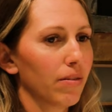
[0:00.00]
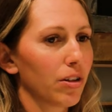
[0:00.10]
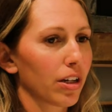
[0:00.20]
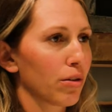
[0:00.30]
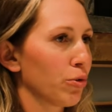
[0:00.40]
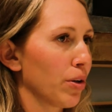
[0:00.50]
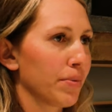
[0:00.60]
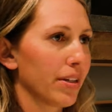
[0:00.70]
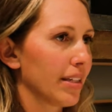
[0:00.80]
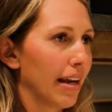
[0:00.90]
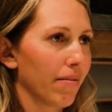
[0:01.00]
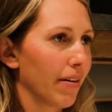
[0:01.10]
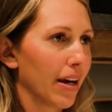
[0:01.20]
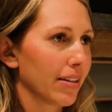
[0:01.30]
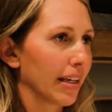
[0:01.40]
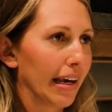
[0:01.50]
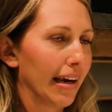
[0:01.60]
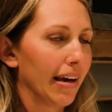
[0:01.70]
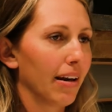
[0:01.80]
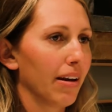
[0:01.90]
took some trips to Santa Fe as a
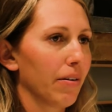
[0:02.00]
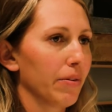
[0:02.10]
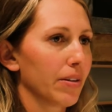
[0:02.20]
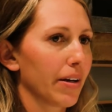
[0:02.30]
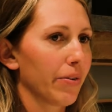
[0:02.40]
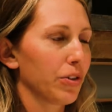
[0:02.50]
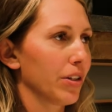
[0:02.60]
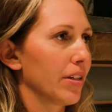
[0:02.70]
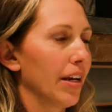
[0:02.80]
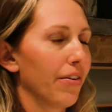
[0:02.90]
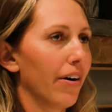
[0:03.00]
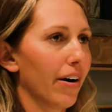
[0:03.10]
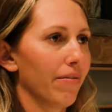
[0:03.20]
kid, and it was I was just in awe